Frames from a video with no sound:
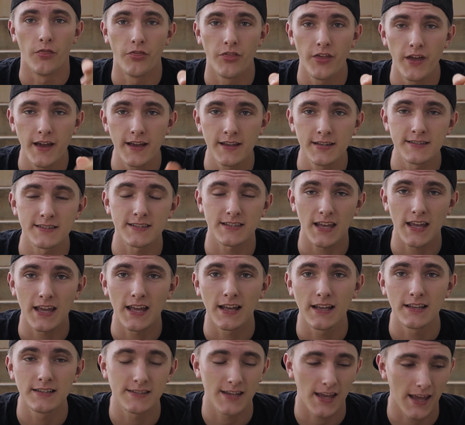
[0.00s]
This
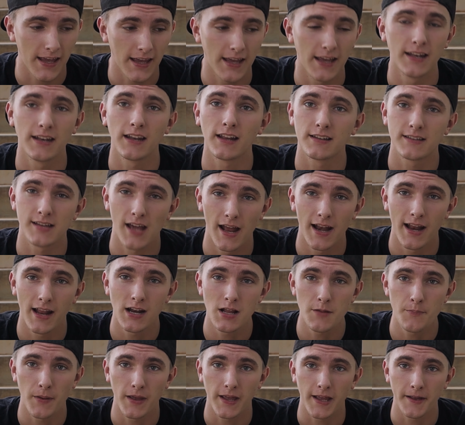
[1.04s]
is in
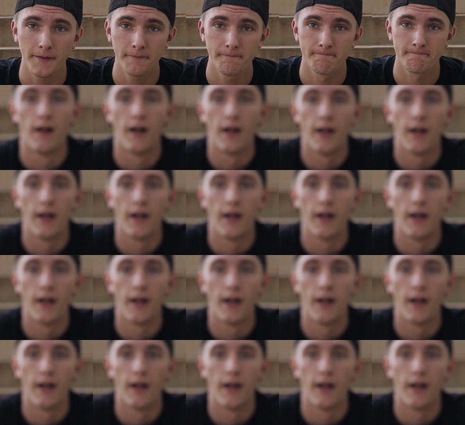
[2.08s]
1080p,